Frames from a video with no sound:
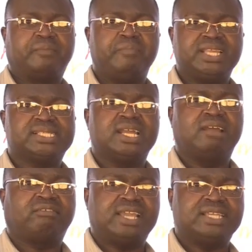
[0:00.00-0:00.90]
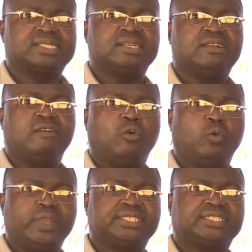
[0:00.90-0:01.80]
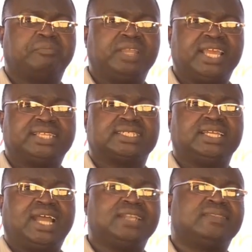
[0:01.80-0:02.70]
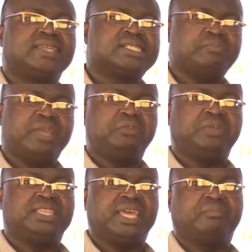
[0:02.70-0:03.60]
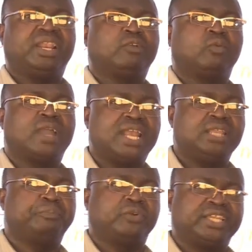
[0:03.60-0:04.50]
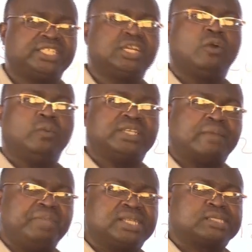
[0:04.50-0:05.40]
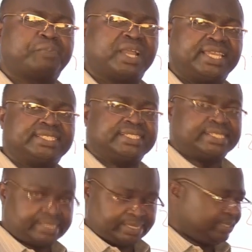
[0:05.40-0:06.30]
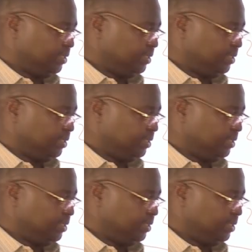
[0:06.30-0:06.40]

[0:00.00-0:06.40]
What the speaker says: maize, rice, wheat, millet, and things made with them like ugali, porridge, Weetabix, spaghetti, etc.